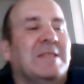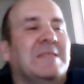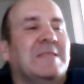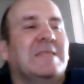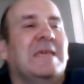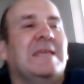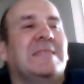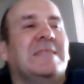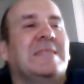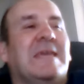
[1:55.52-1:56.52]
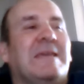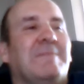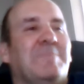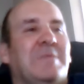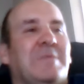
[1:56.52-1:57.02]
The
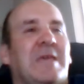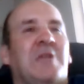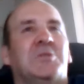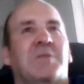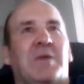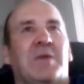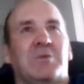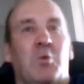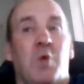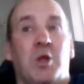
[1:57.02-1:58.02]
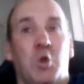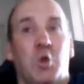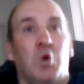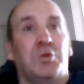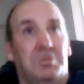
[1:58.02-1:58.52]
interesting thing is that while
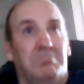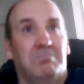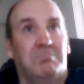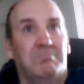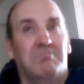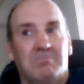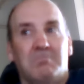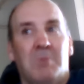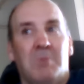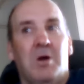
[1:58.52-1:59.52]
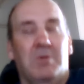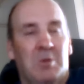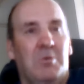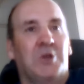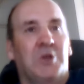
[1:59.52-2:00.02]
you're
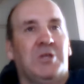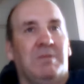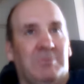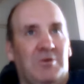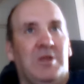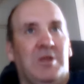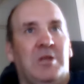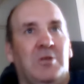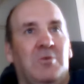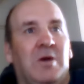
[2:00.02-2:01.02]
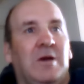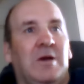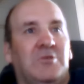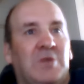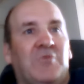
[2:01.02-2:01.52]
merging and creating a
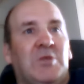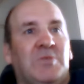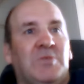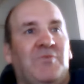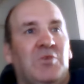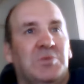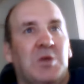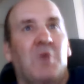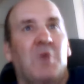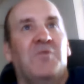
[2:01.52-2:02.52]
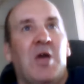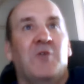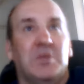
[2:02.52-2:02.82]
new transformation for yourself, the healthcare